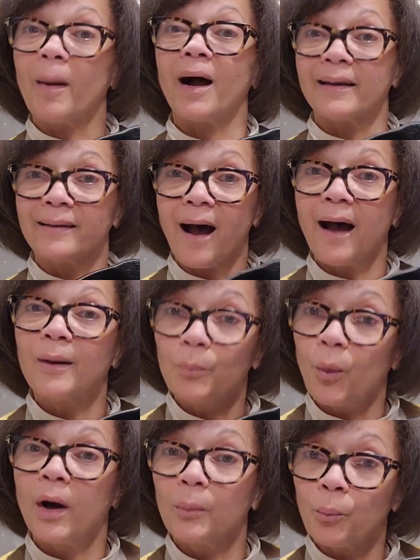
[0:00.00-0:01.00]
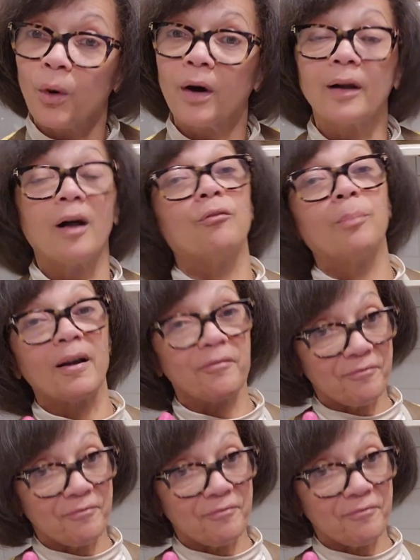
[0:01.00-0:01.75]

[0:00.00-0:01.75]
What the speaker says: my 911 of my